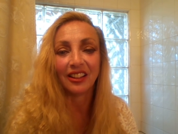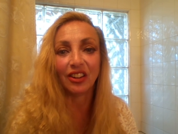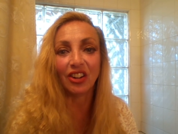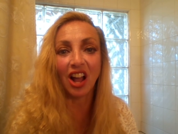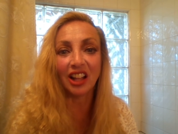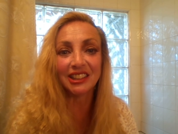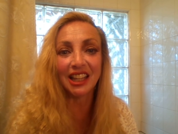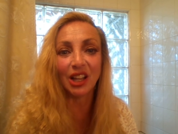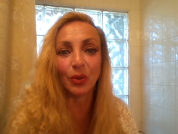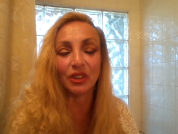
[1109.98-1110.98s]
They're not
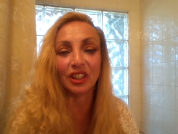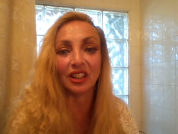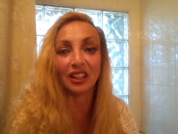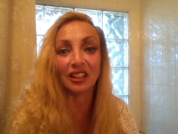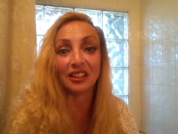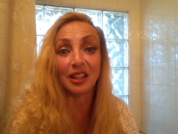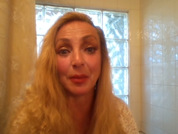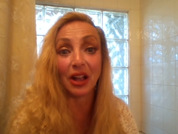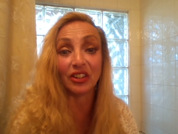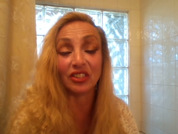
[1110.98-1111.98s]
saying what the, the
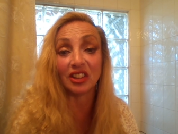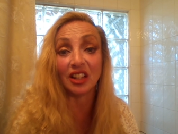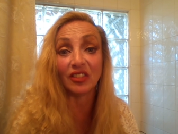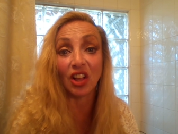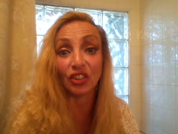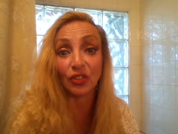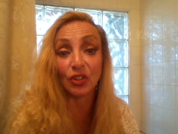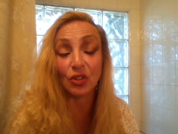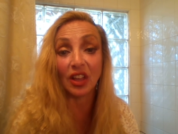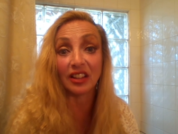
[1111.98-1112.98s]
amount is that they lost for
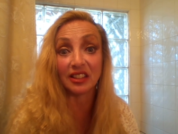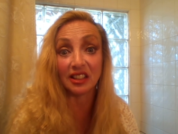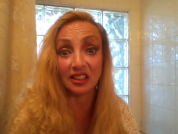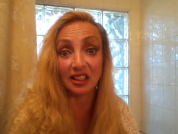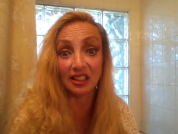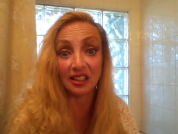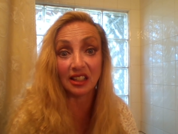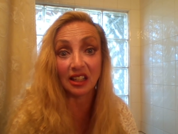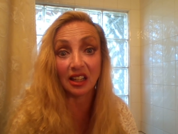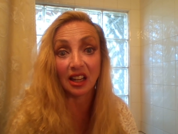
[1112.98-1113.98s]
two thousand
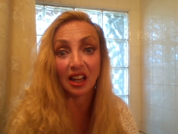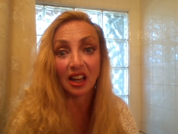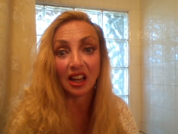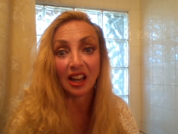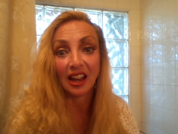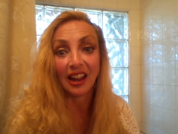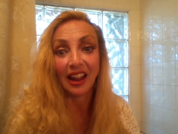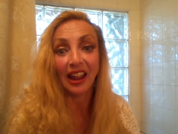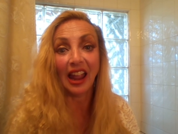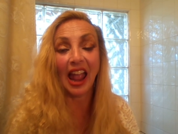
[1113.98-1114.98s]
sixteen.
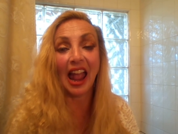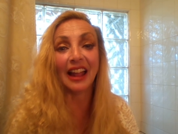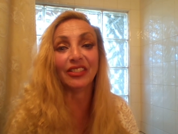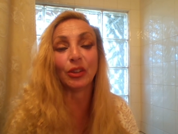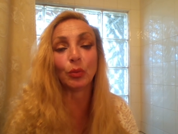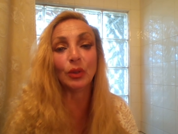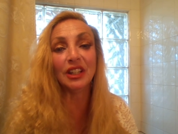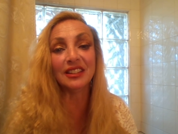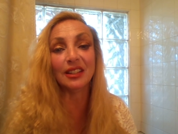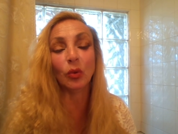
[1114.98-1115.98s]
And the
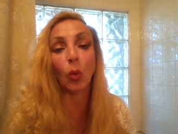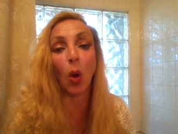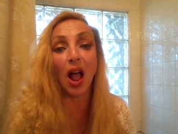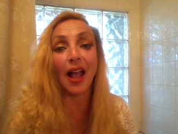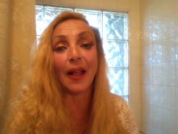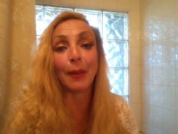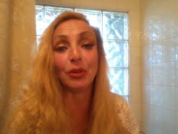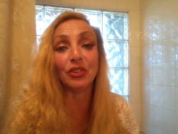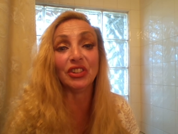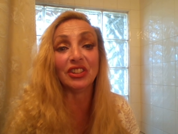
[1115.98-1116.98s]
reason why
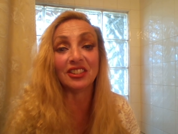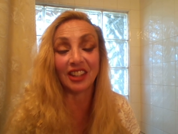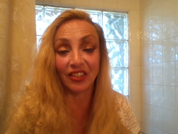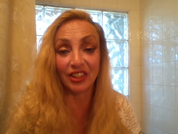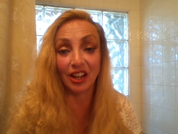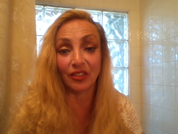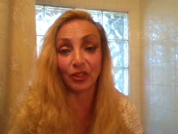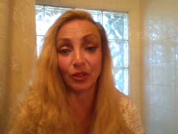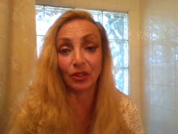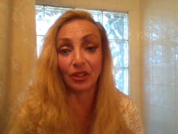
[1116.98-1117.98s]
Building seven
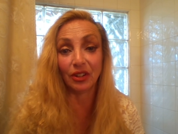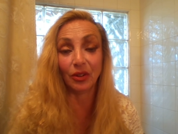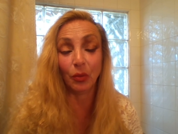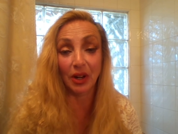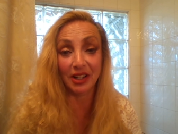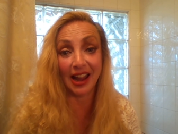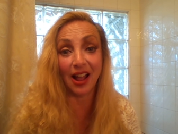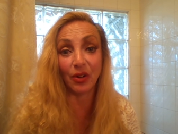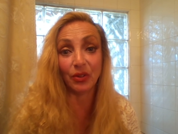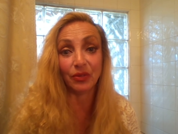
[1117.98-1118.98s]
never went
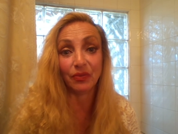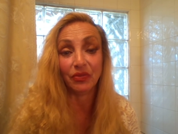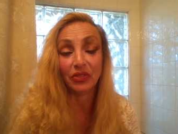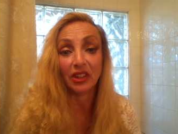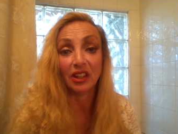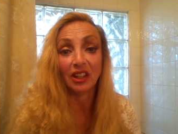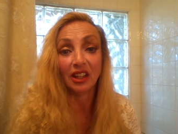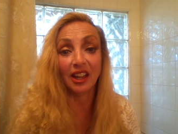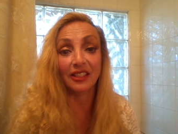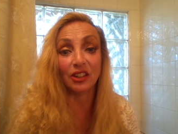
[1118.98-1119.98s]
down
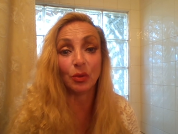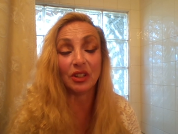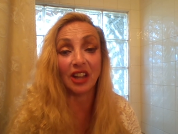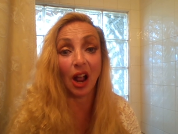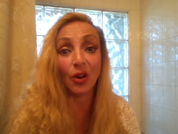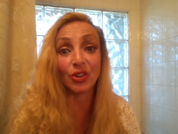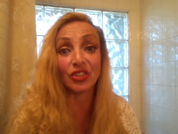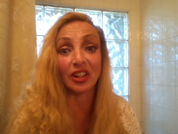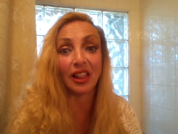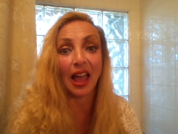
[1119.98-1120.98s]
in the Twin
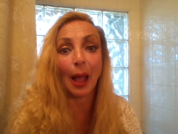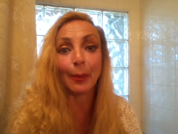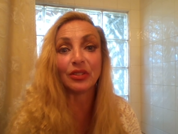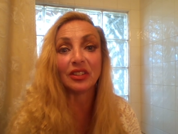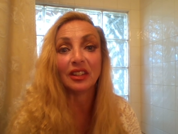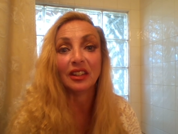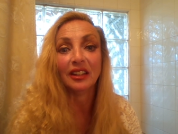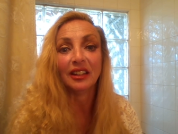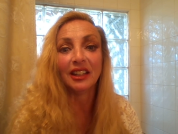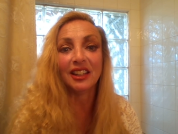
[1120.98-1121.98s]
Towers collapse
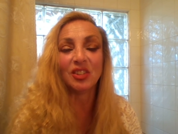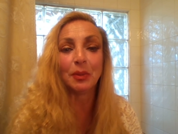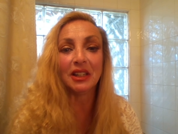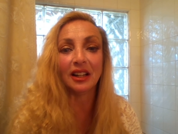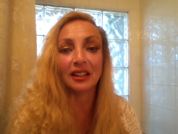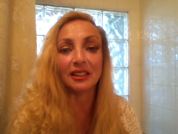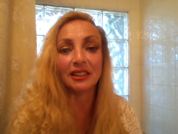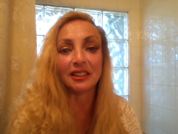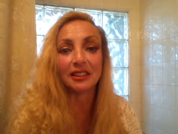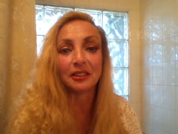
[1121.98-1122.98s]
is
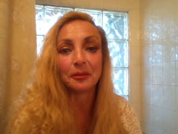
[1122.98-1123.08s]
because